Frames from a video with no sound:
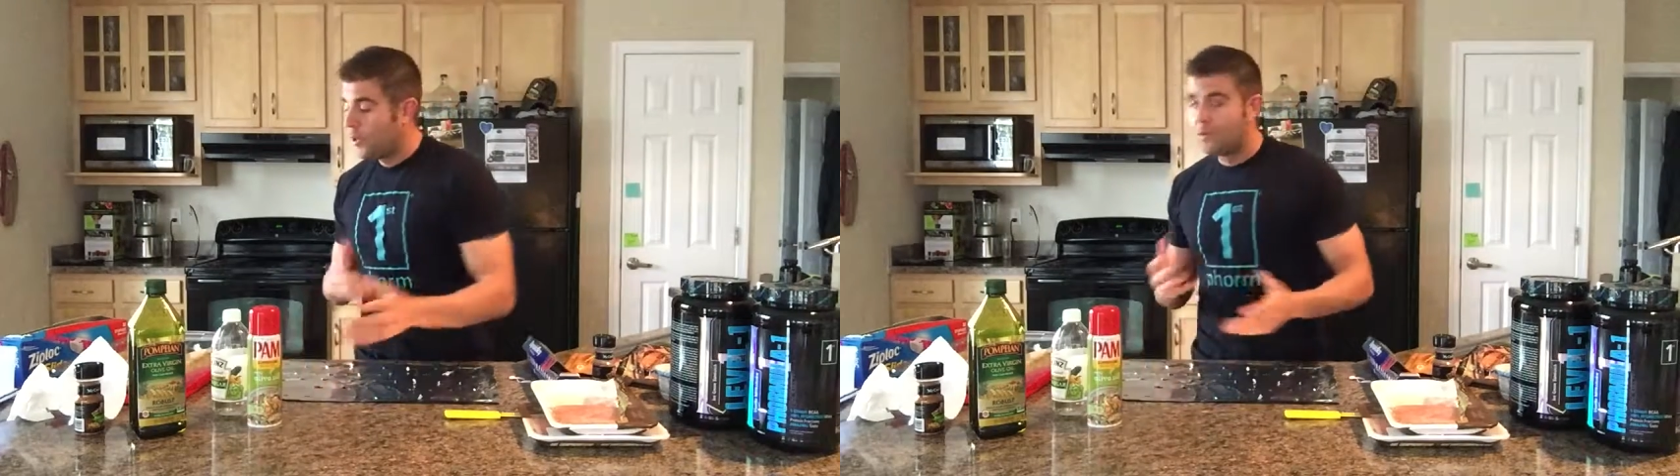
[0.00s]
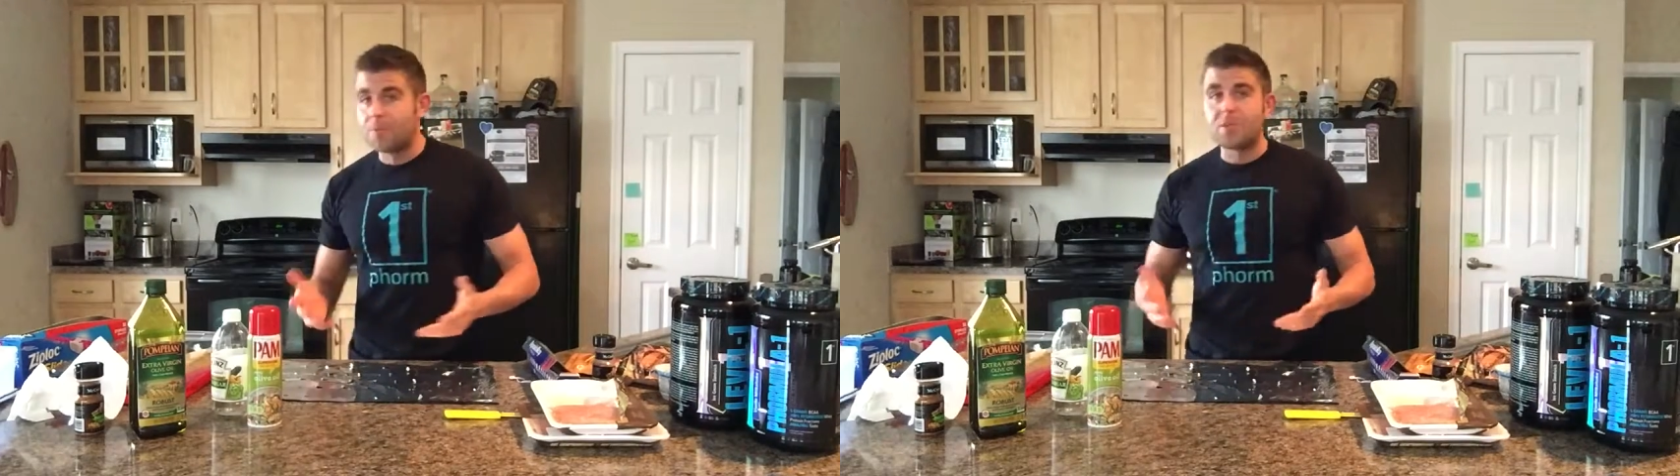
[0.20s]

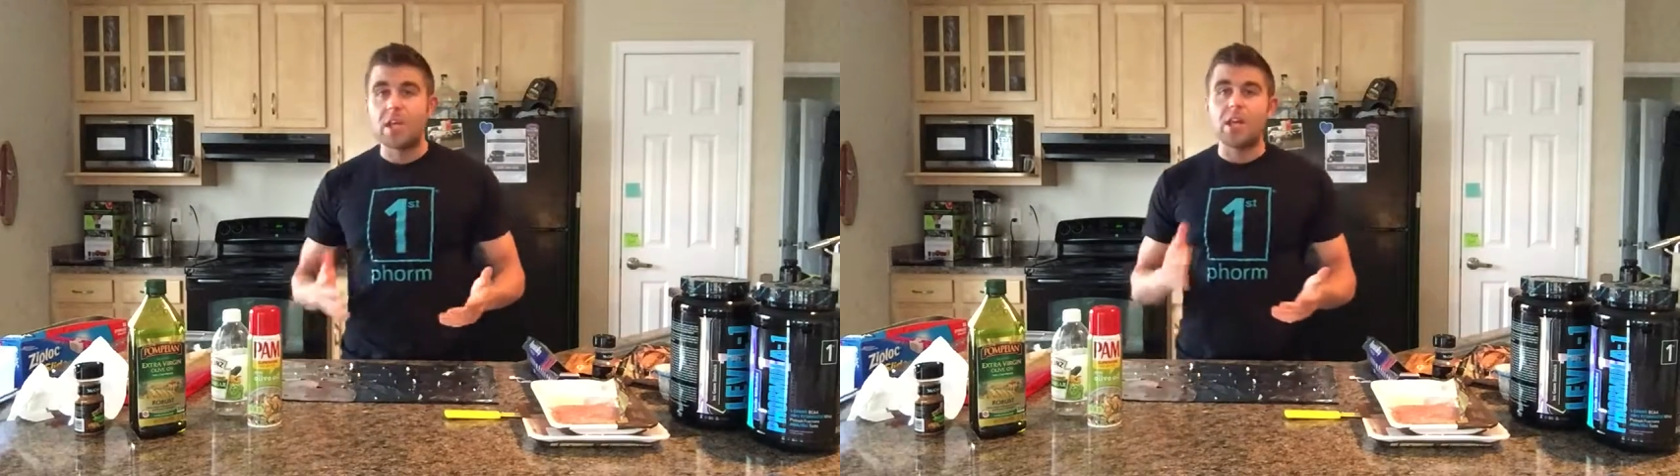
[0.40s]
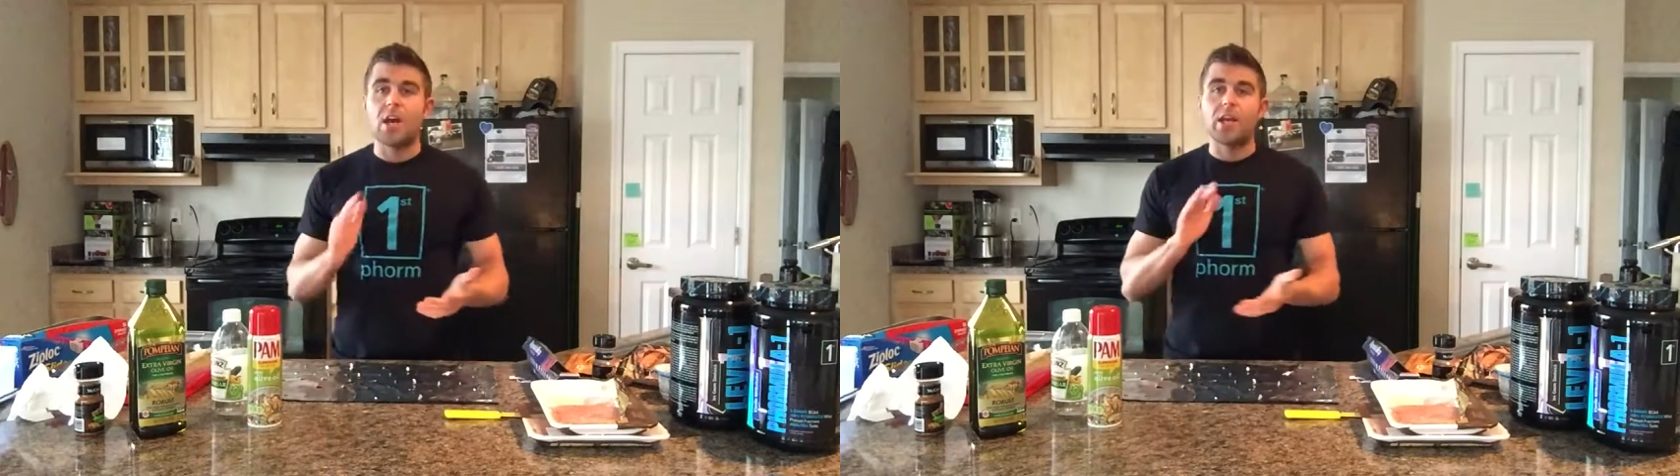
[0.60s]
Flip the
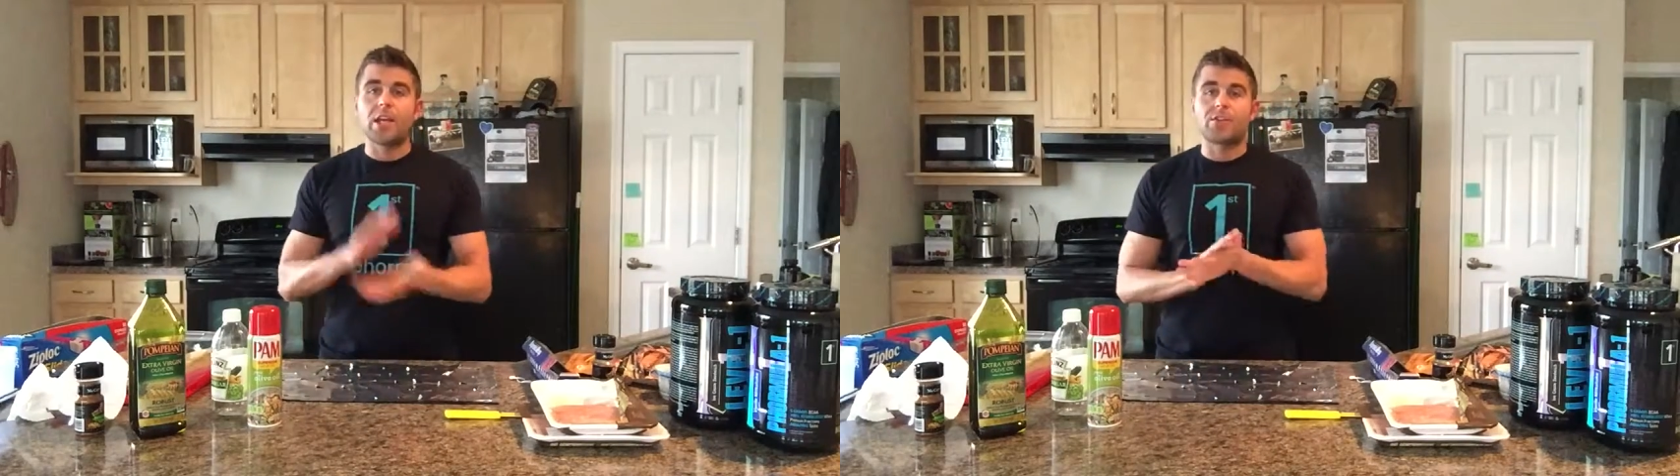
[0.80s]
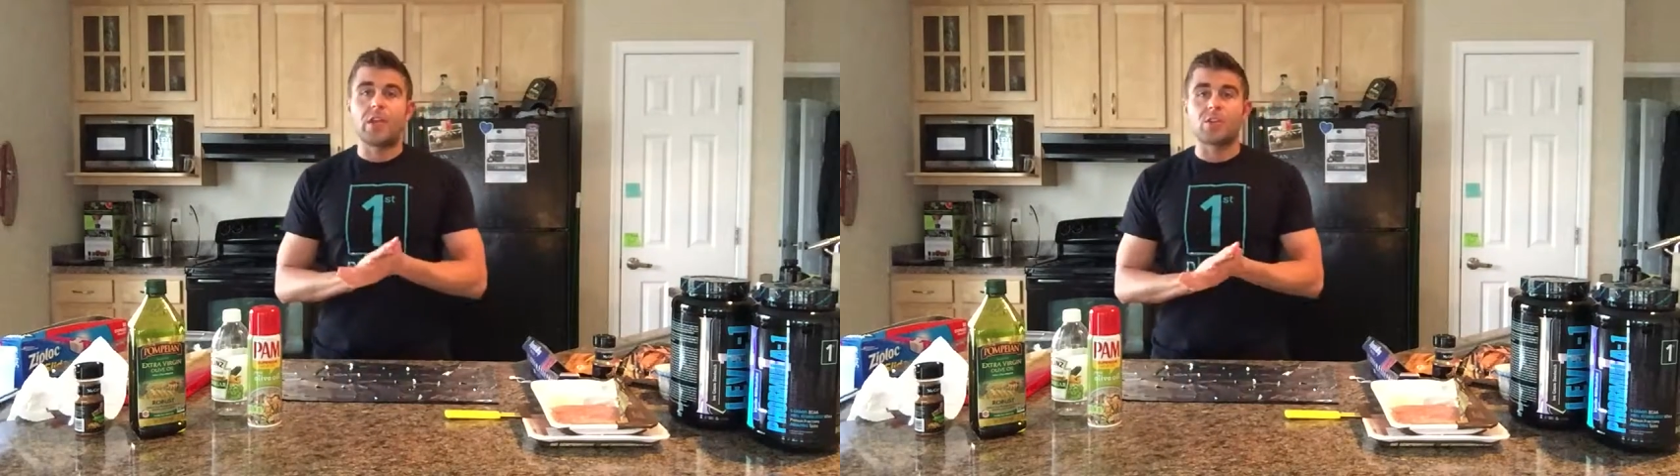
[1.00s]
heat on,
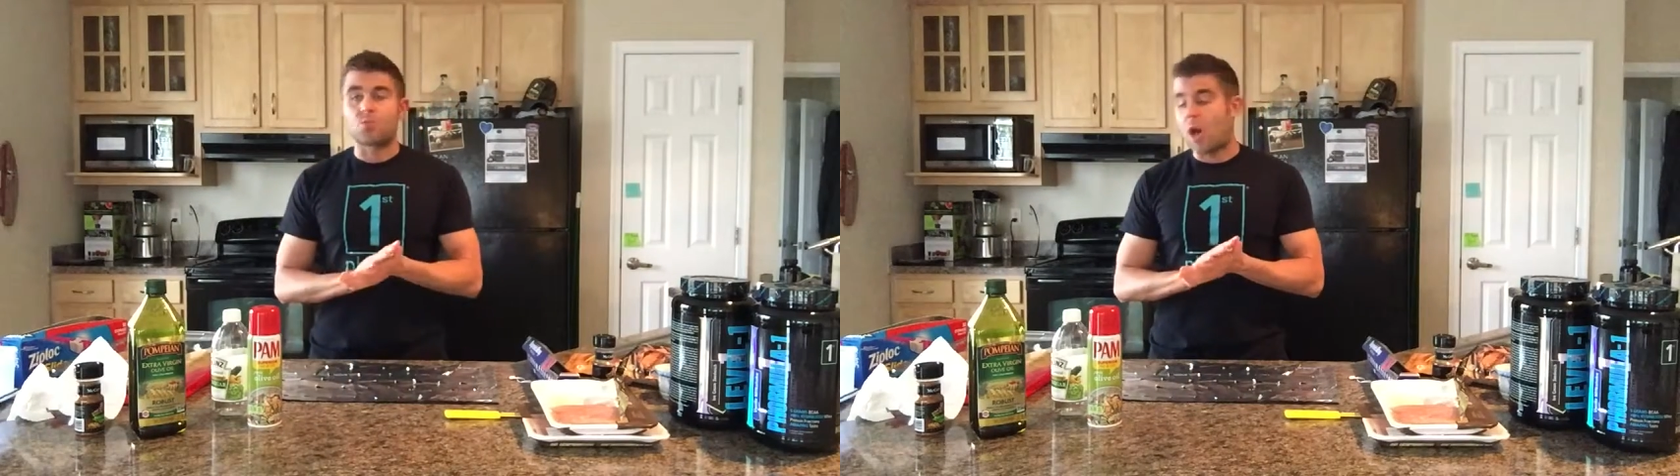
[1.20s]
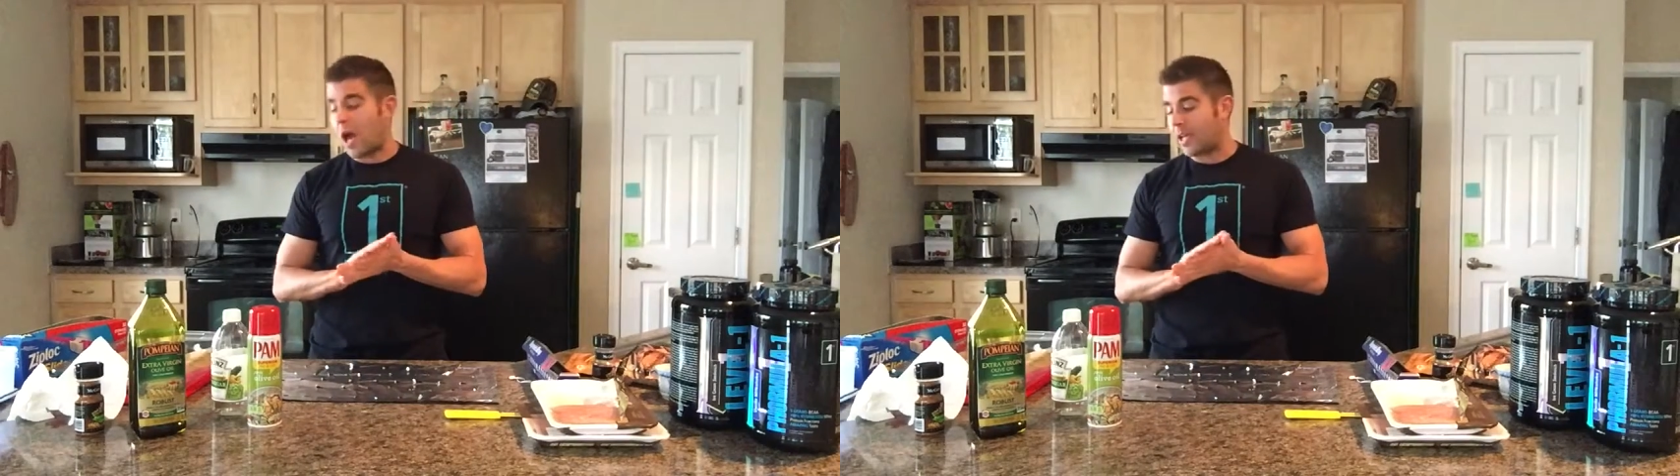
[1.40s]
get things
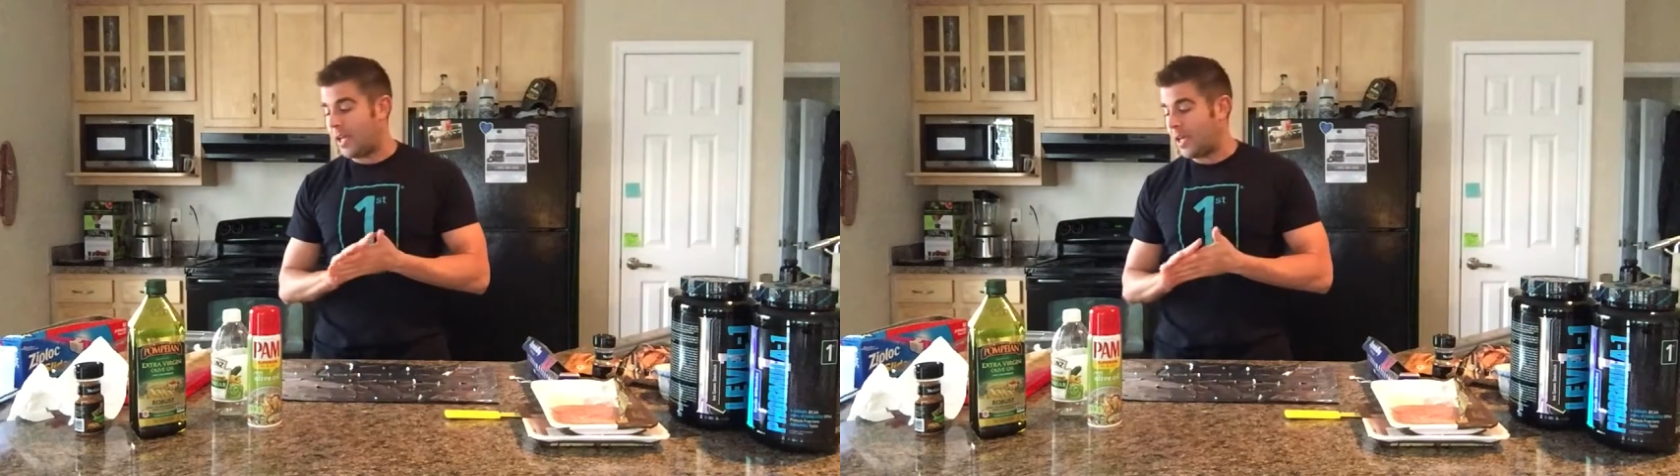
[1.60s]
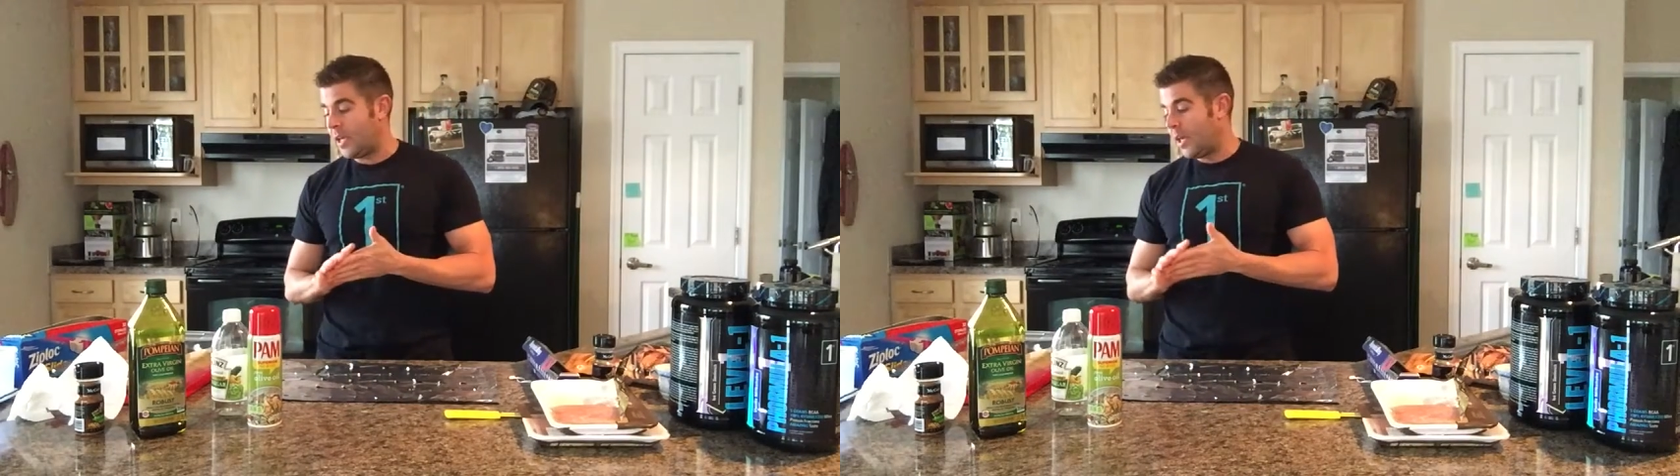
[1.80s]

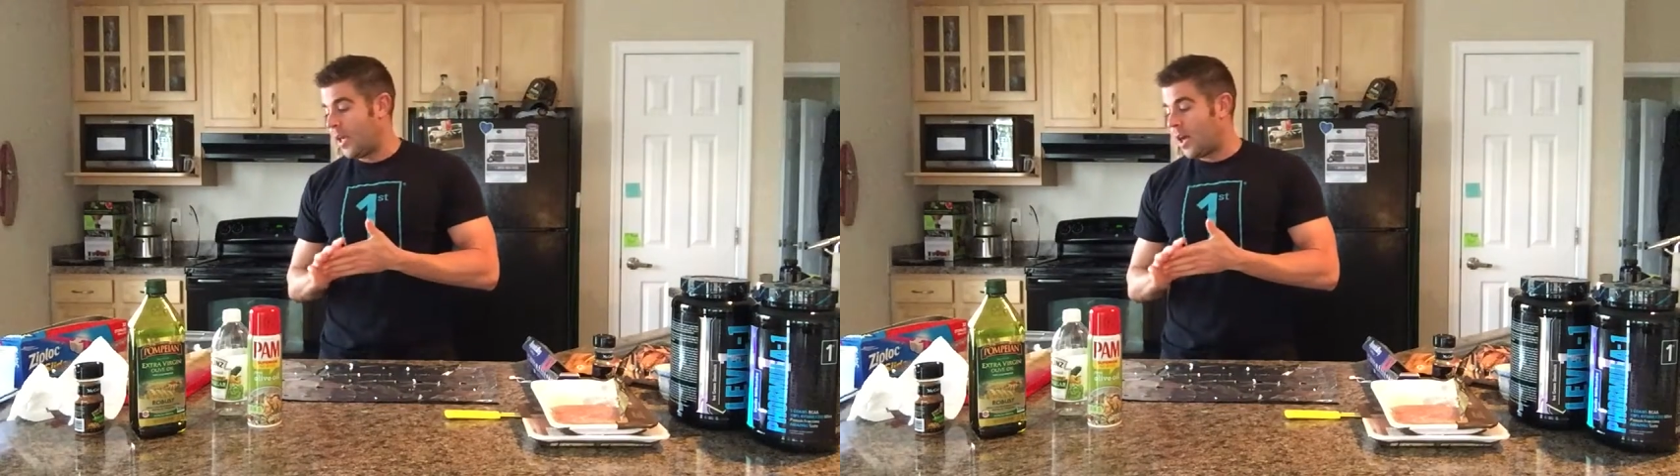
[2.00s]
rocking